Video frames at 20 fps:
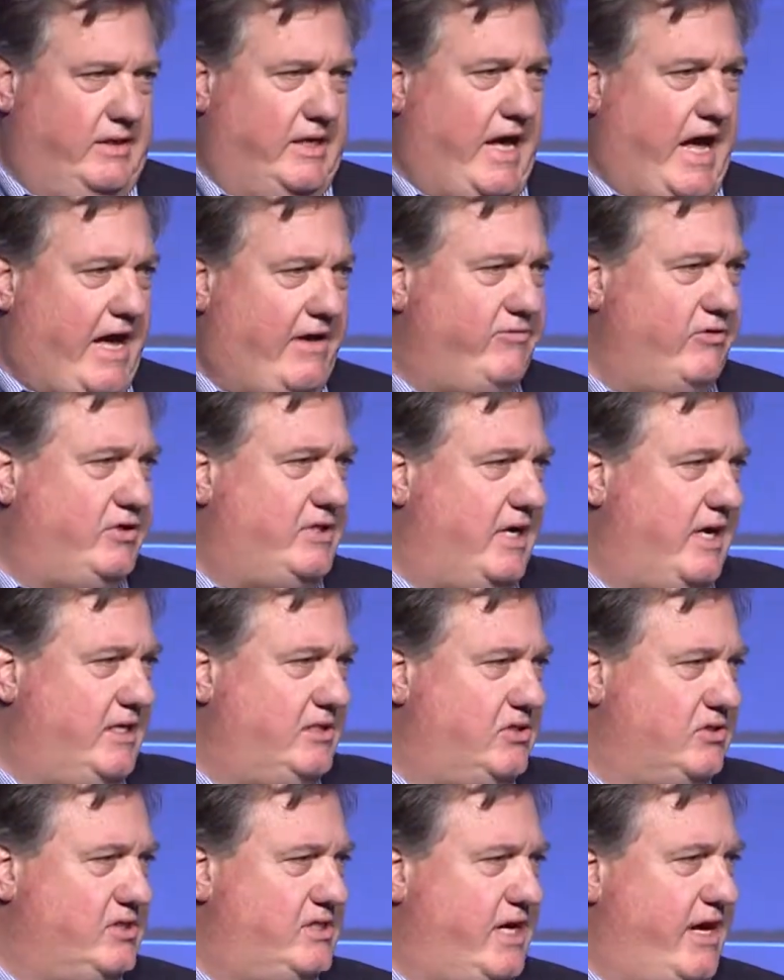
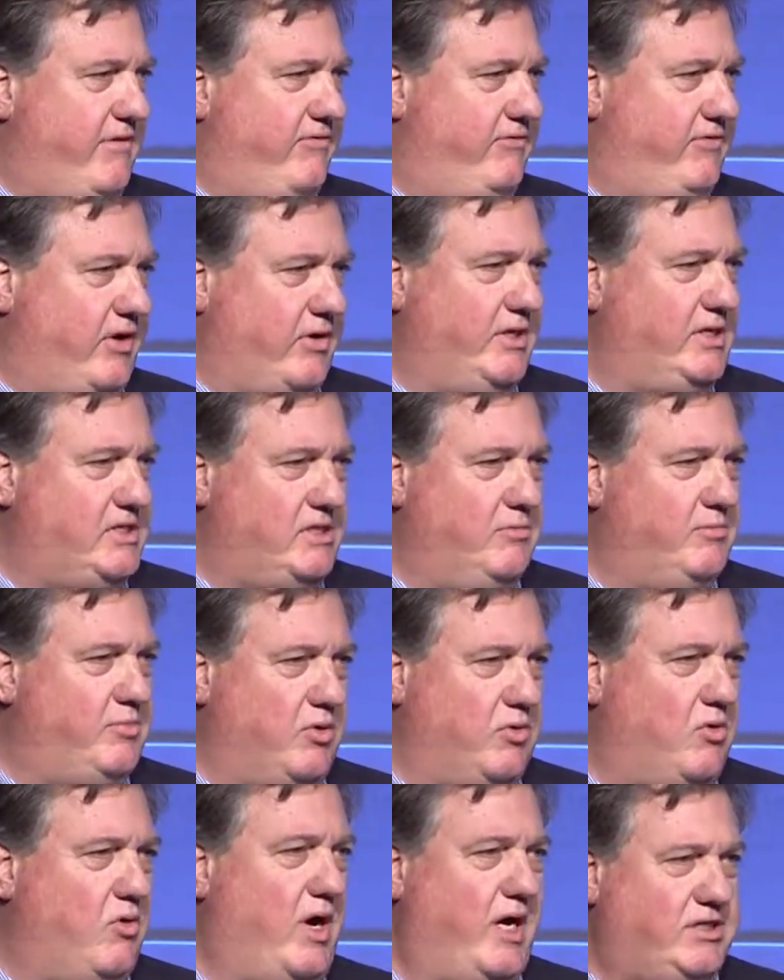Advertisers have very simple
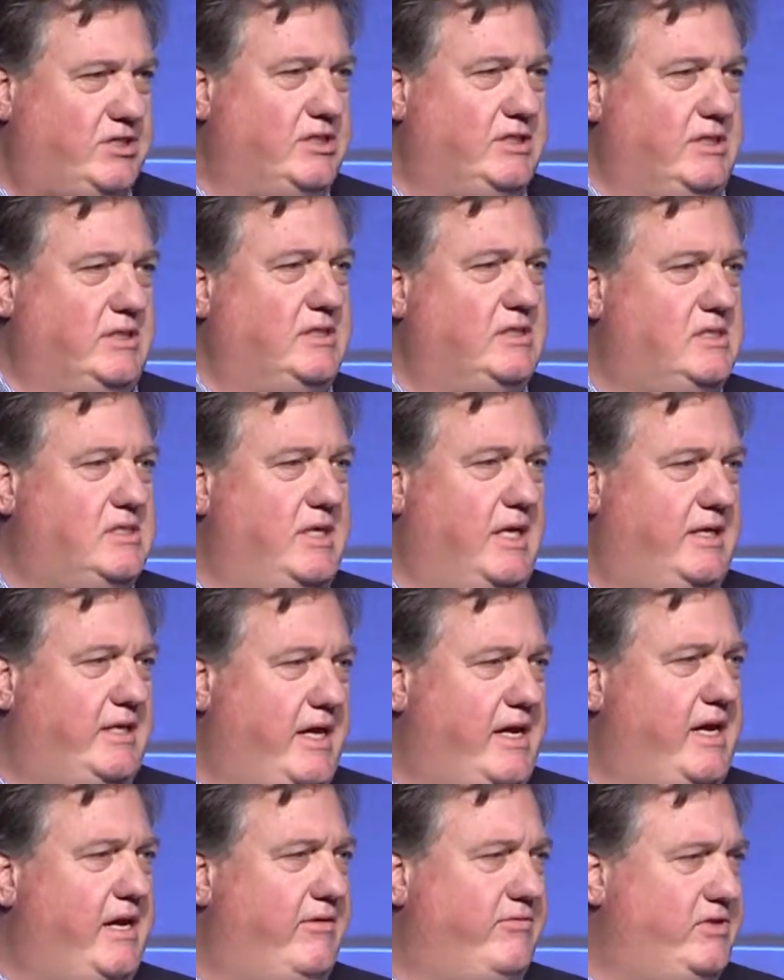questions that
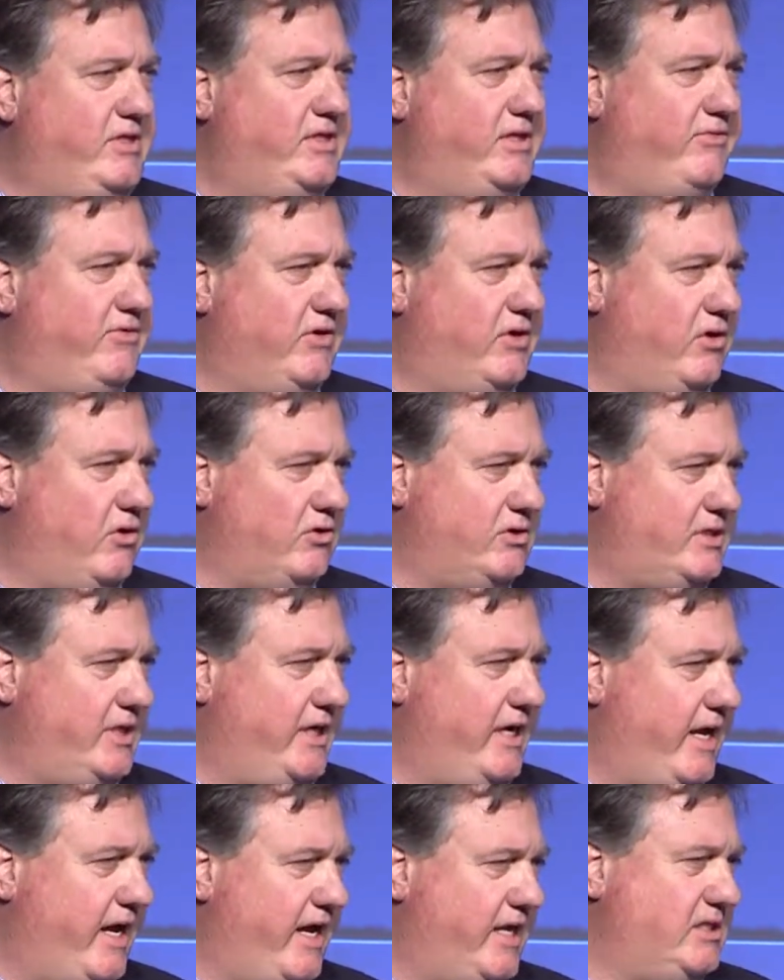they have
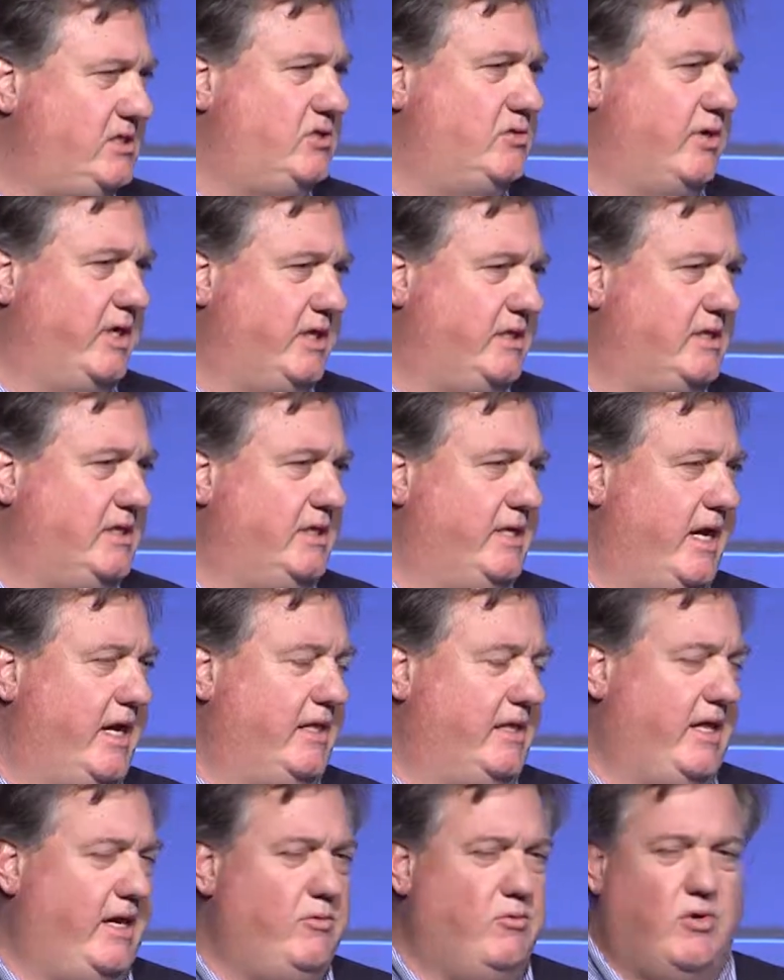difficulty answering today.
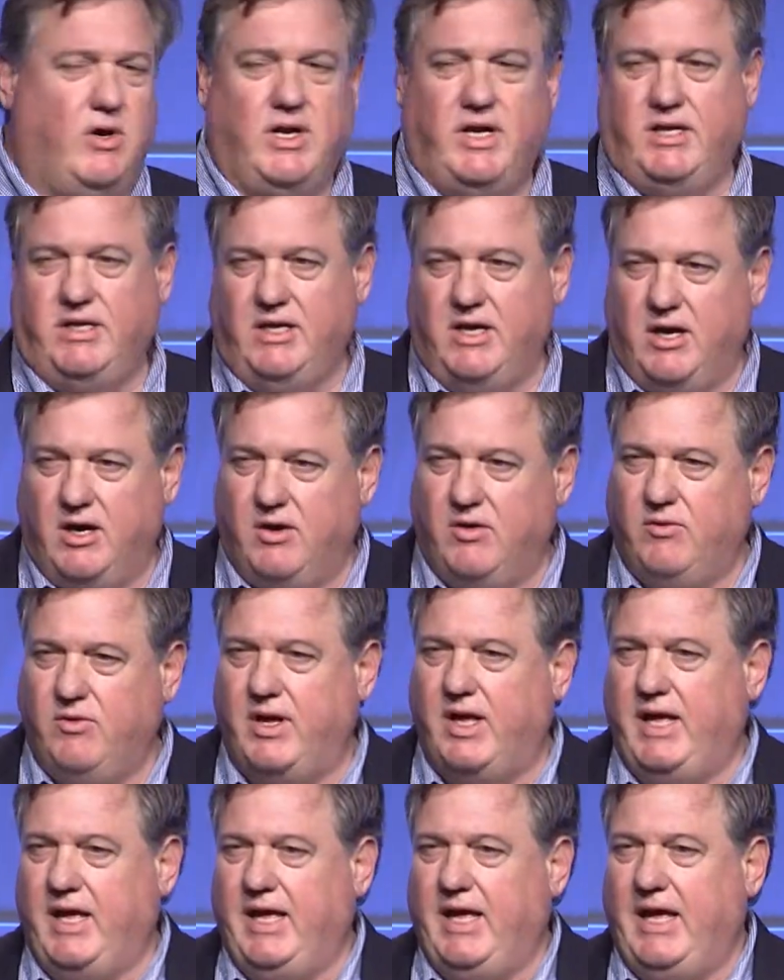They want to know
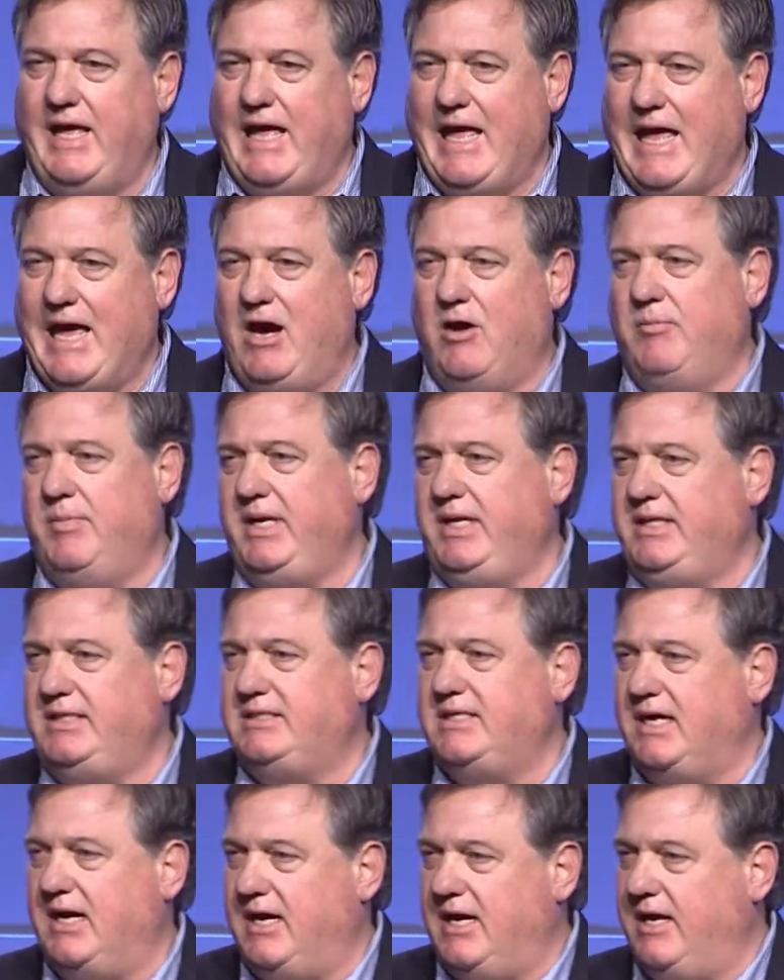how many
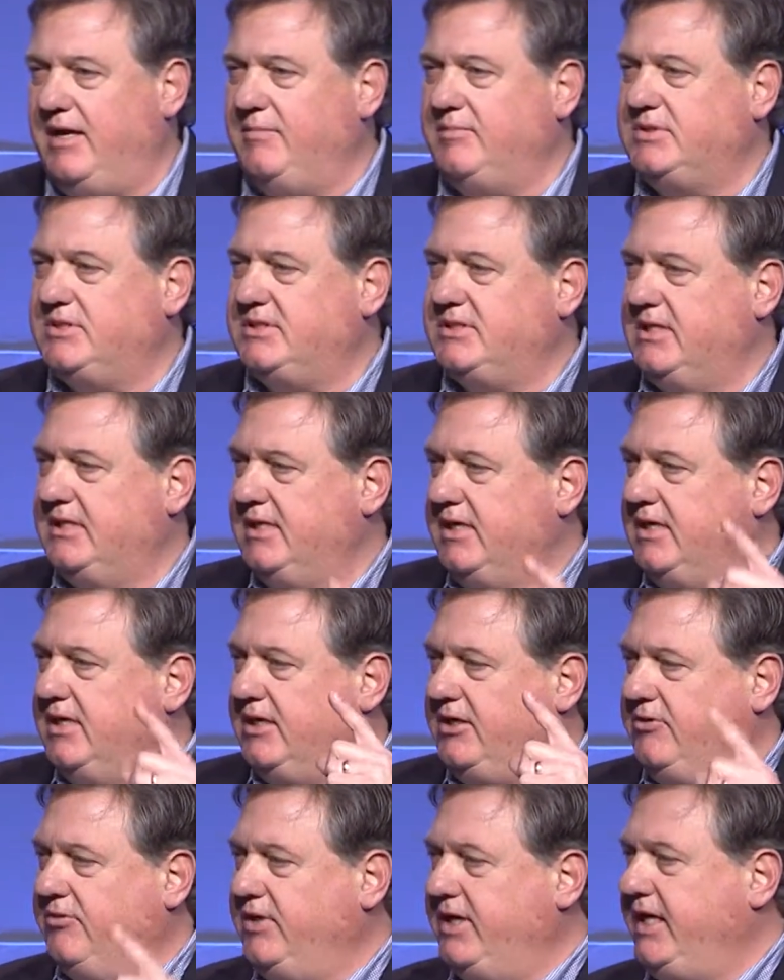times
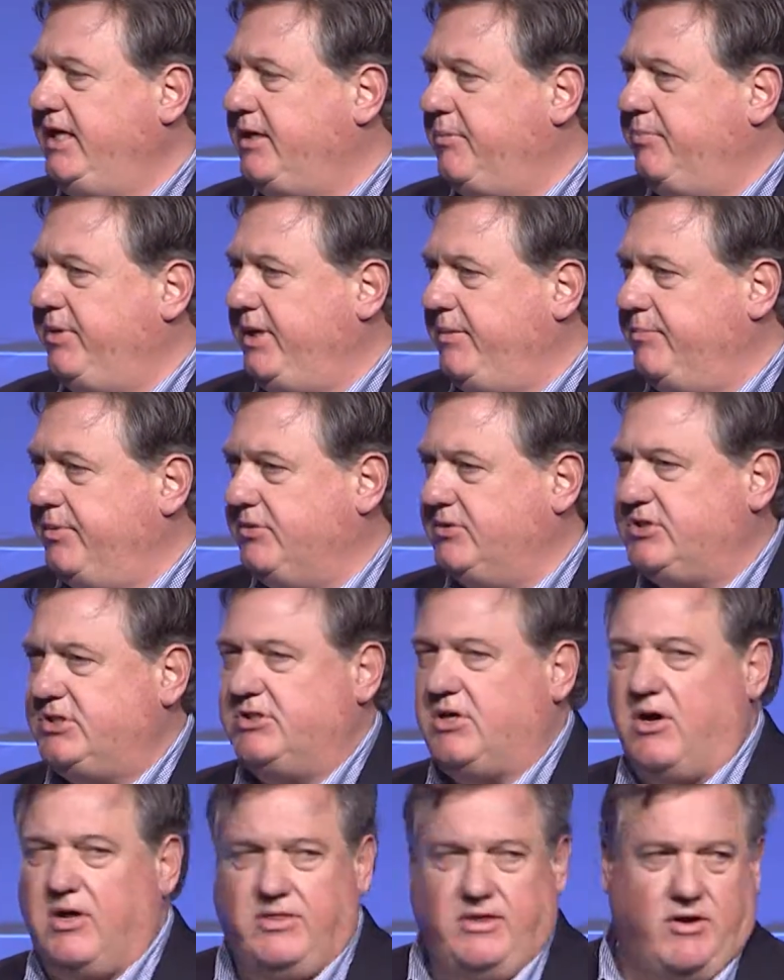unique people
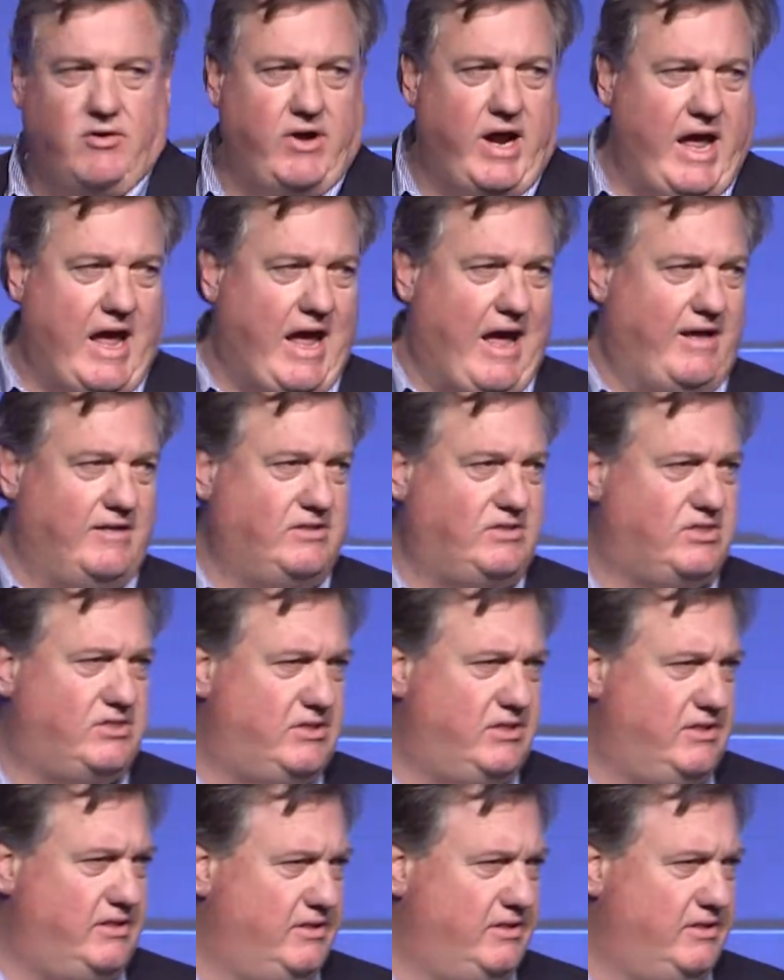saw their ads.